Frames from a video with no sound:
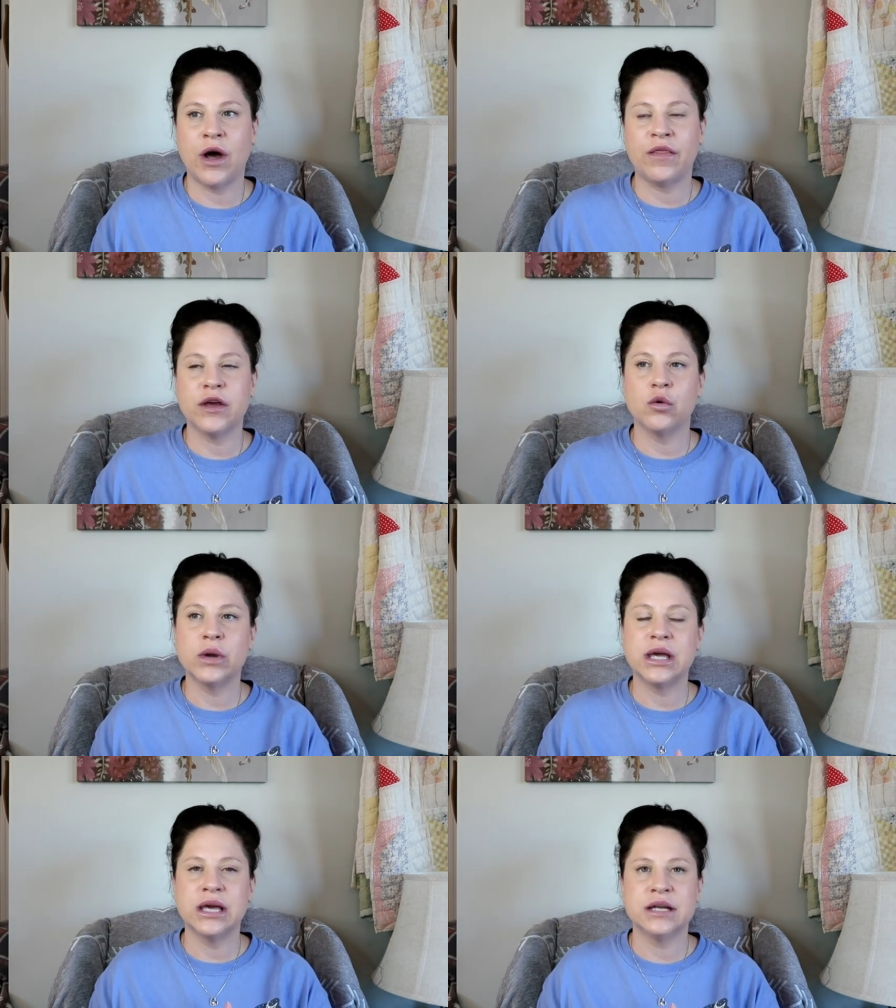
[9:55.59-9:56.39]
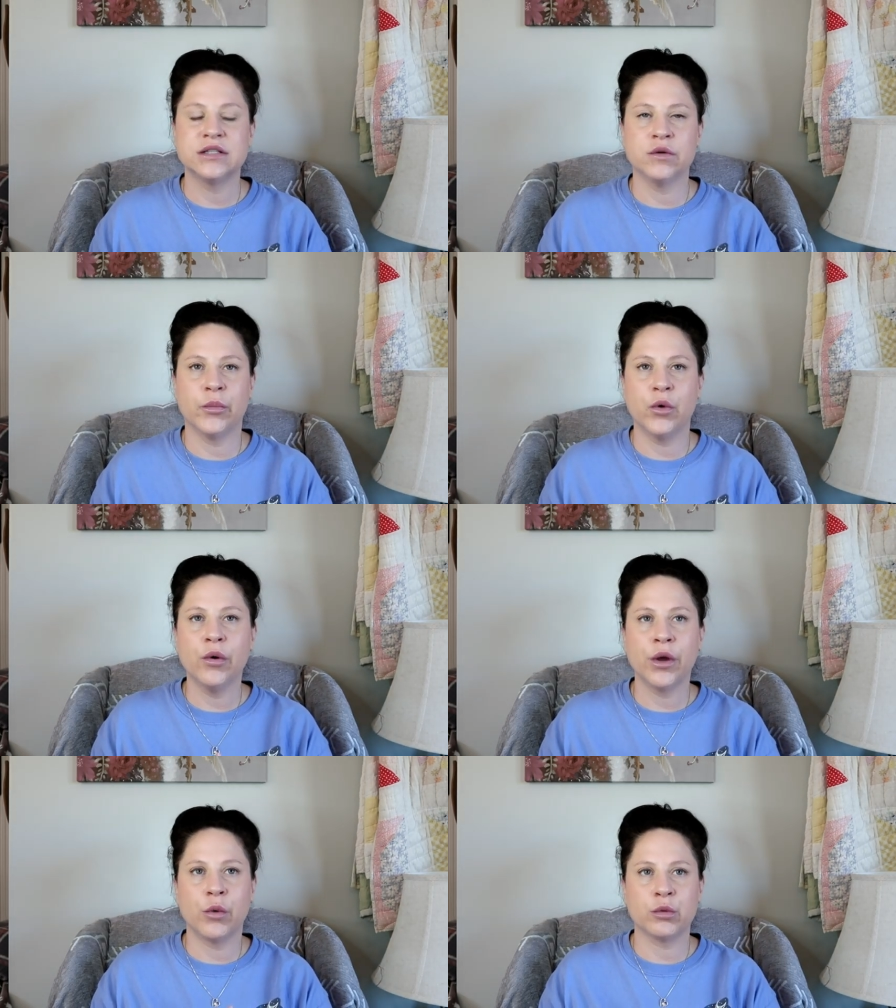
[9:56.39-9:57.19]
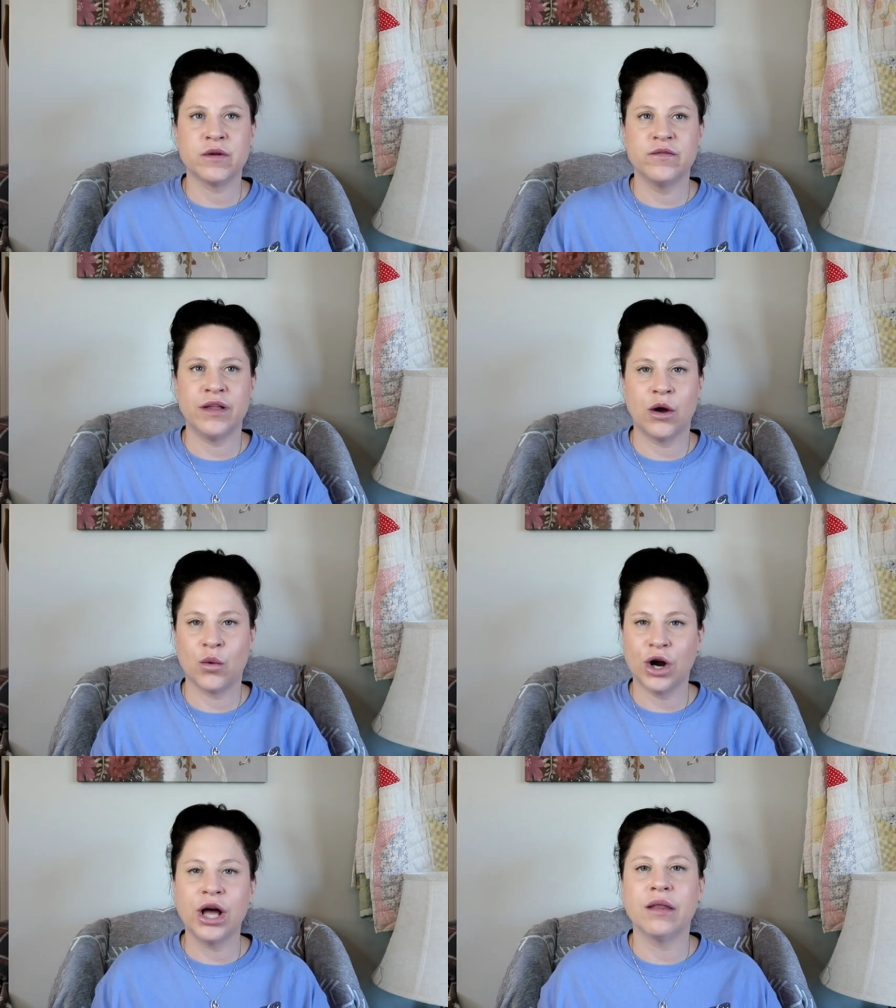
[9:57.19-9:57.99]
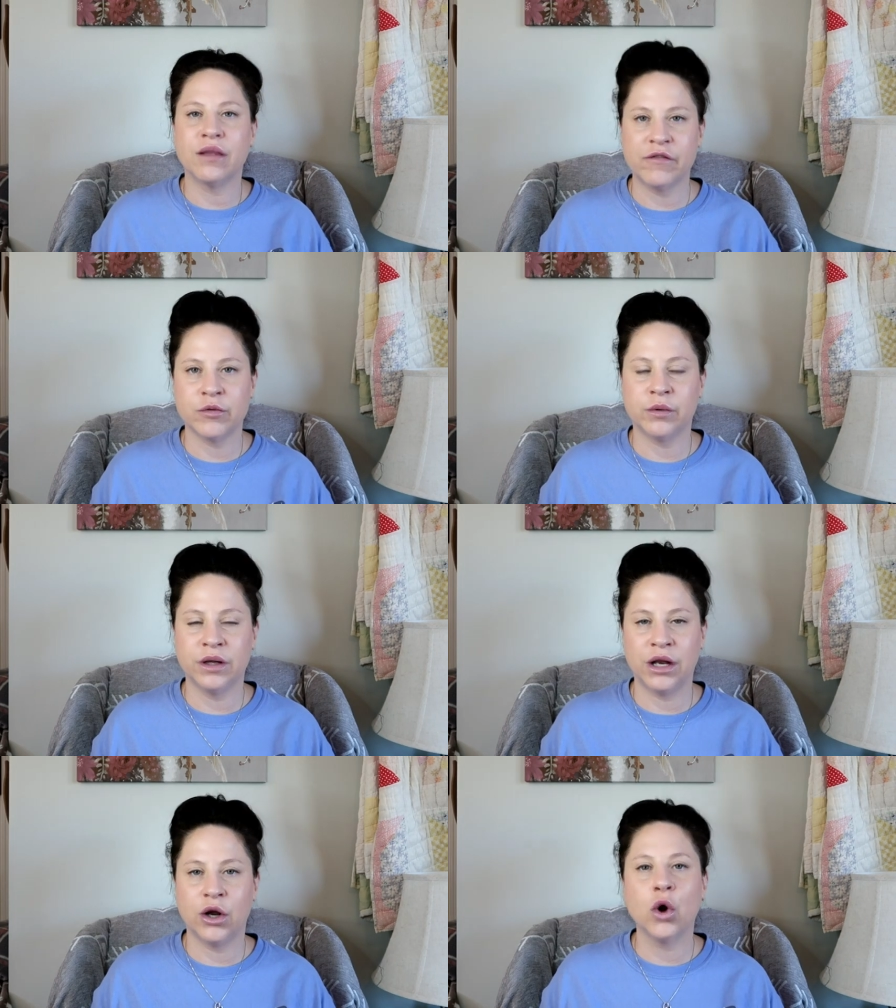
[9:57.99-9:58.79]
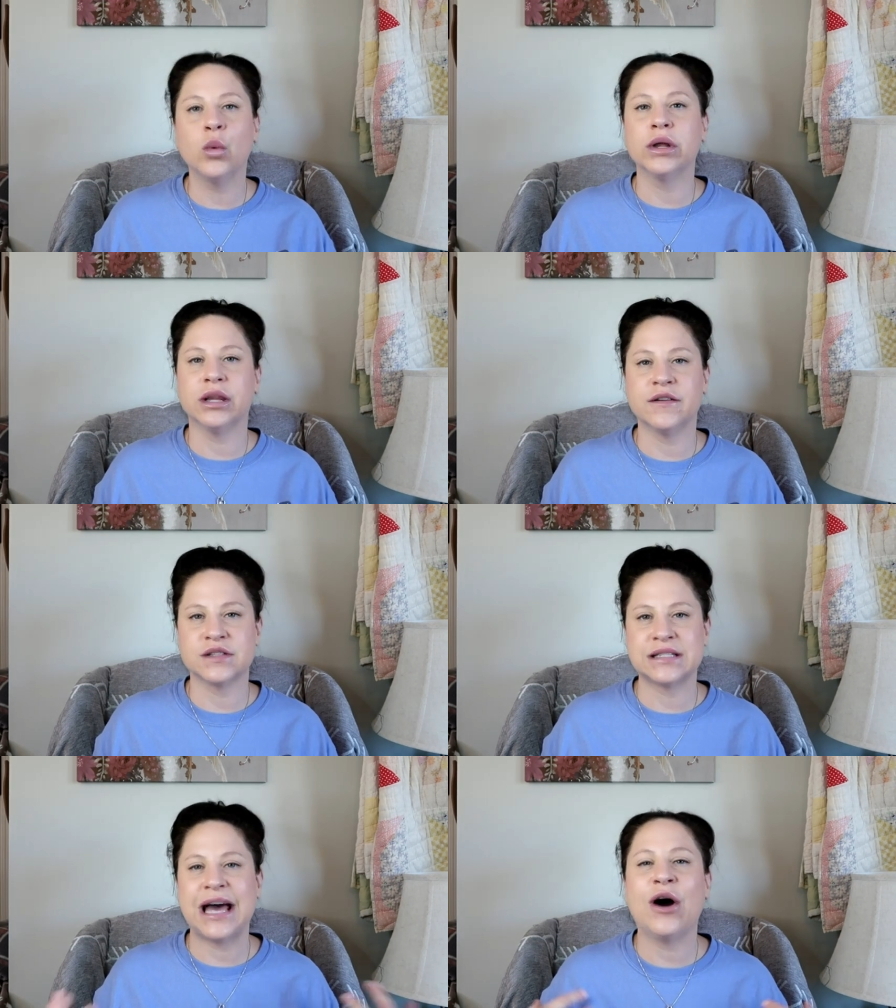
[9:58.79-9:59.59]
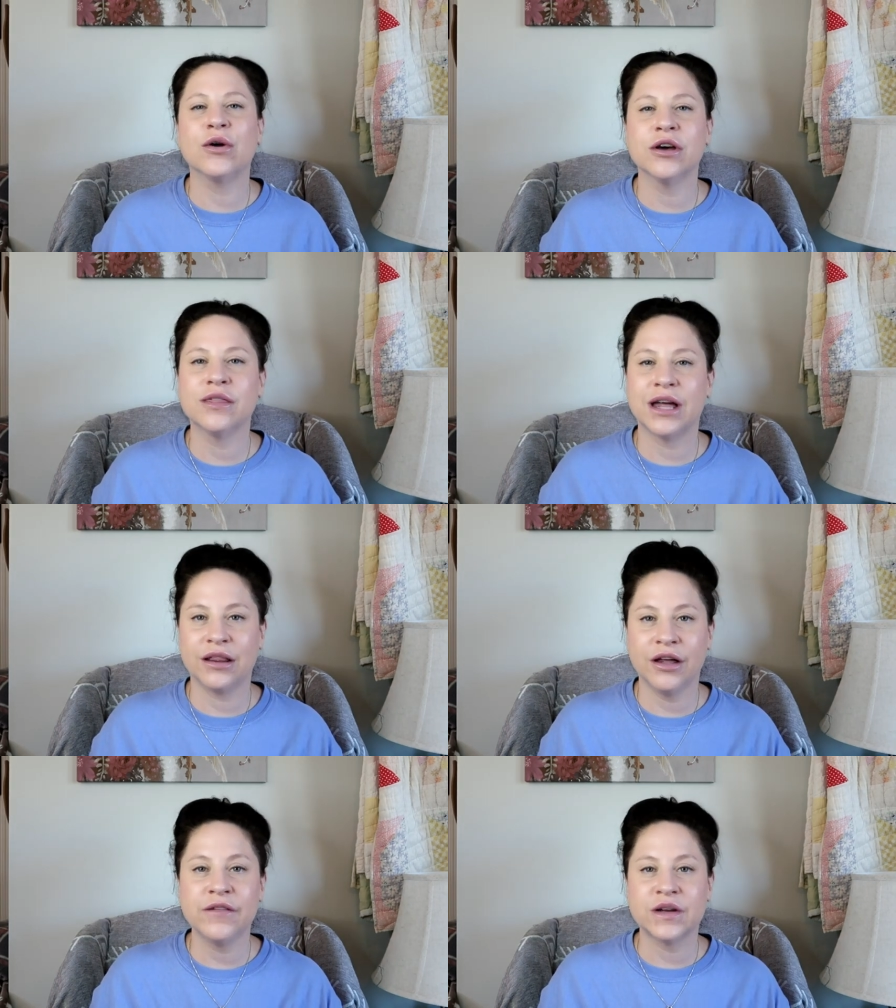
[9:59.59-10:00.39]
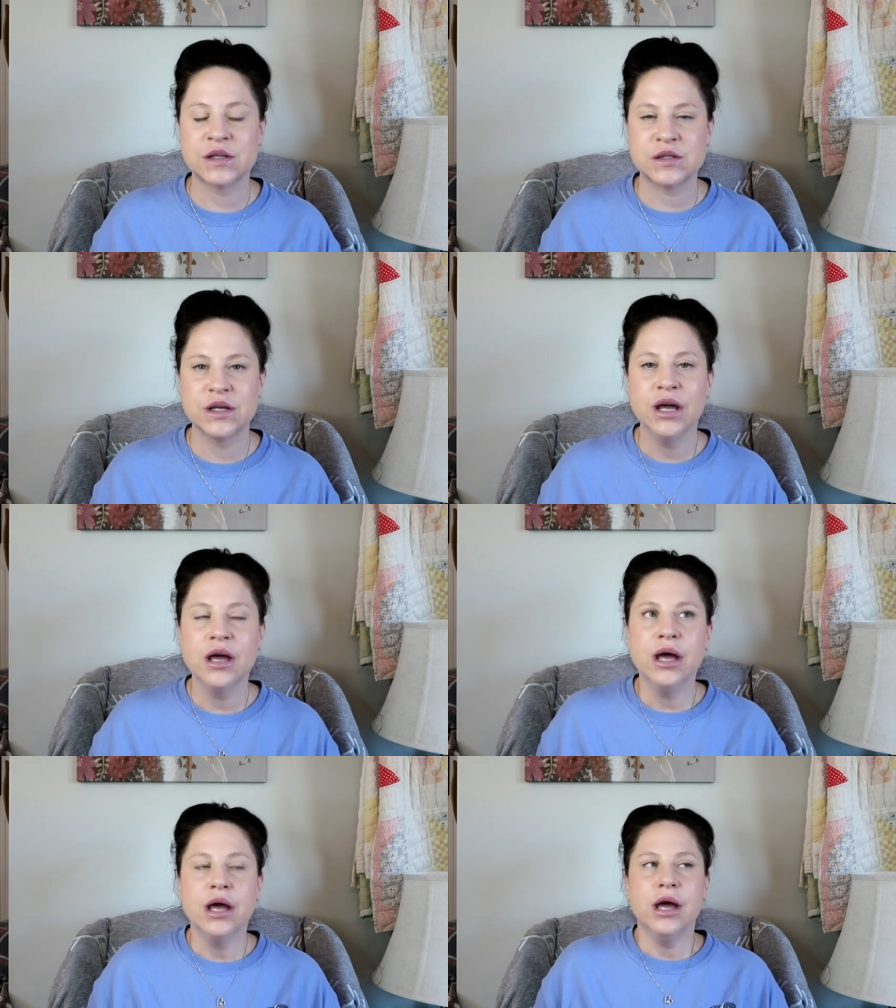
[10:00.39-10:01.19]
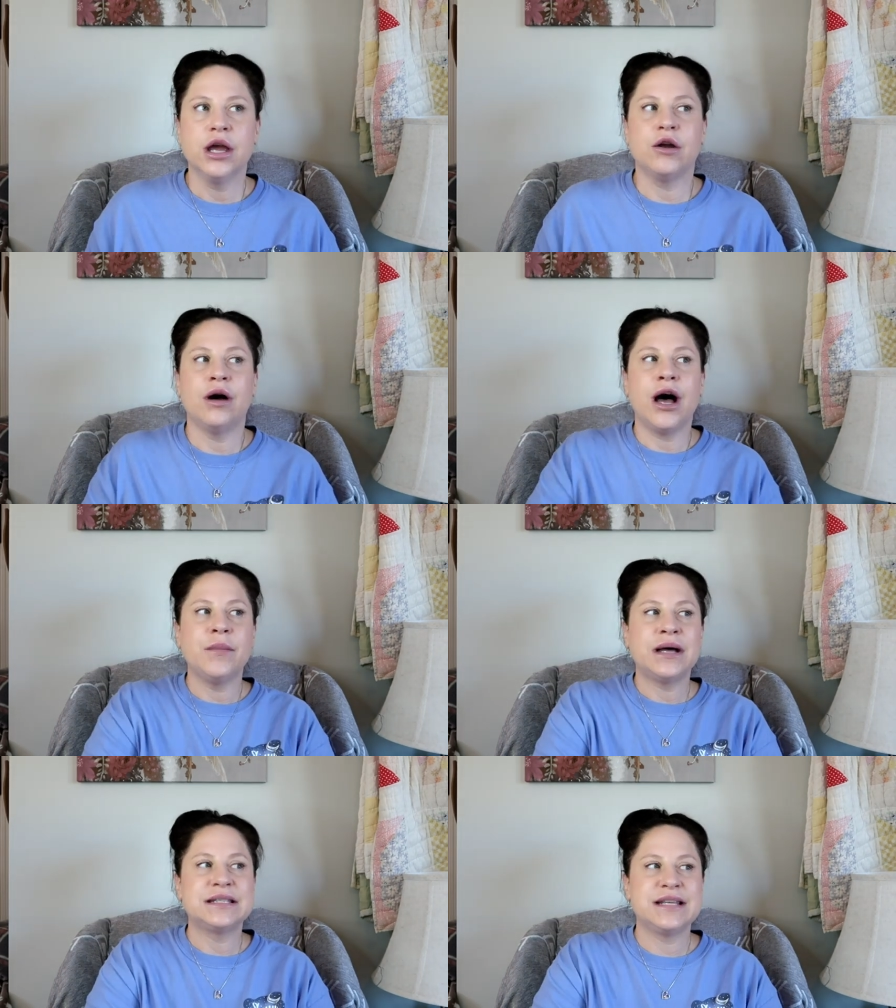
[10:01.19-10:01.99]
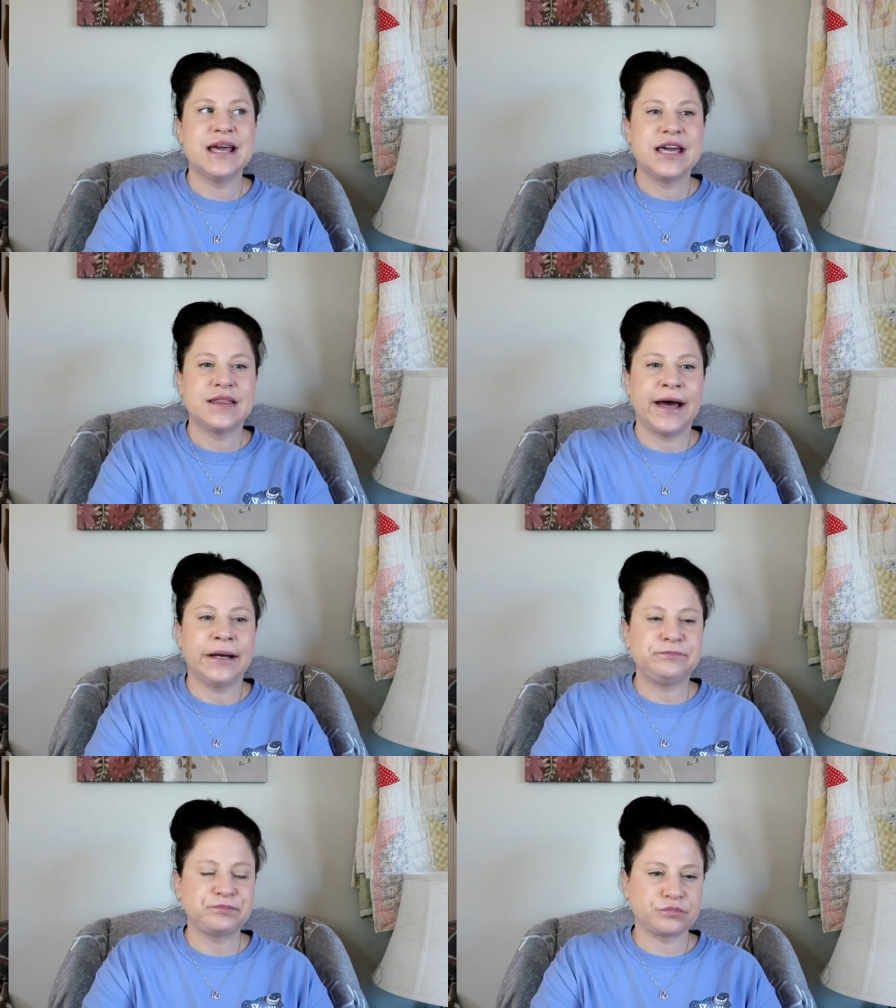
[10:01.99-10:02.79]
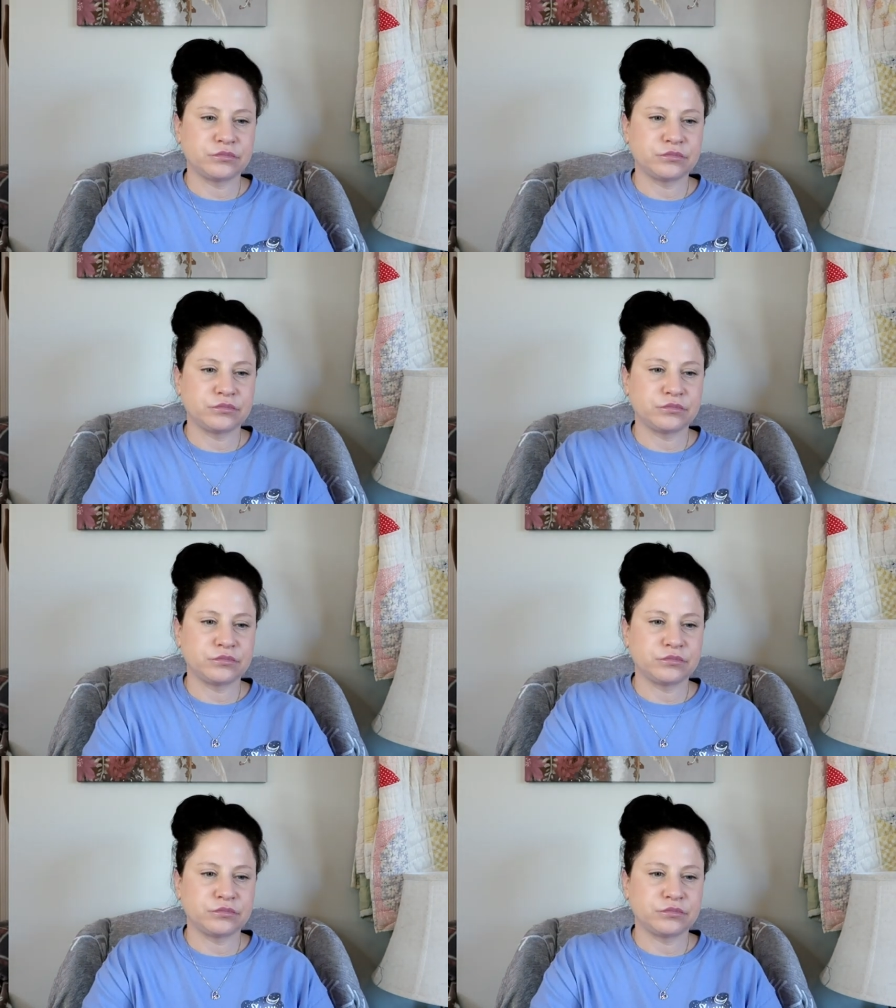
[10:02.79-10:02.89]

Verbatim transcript: I think we get to a point where we feel like we're unlovable and no one loves us. How could they love us? You know, I'm not saying that